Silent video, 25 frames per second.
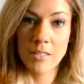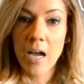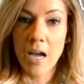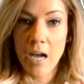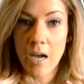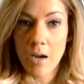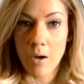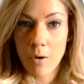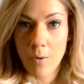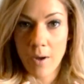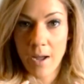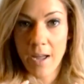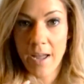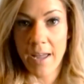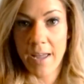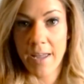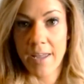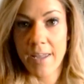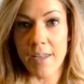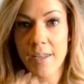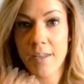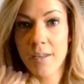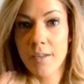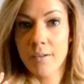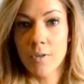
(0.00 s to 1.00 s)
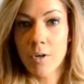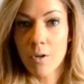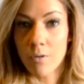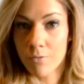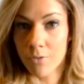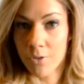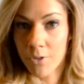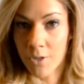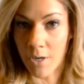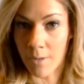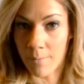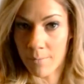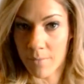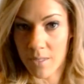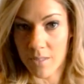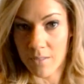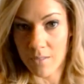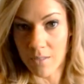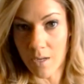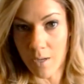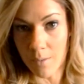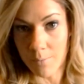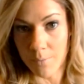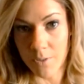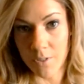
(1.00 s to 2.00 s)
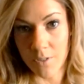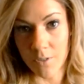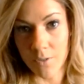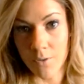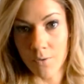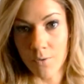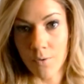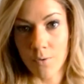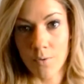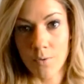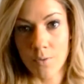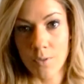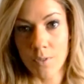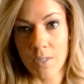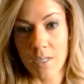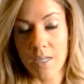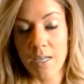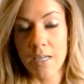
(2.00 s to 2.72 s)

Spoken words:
how I overcome these obstacles,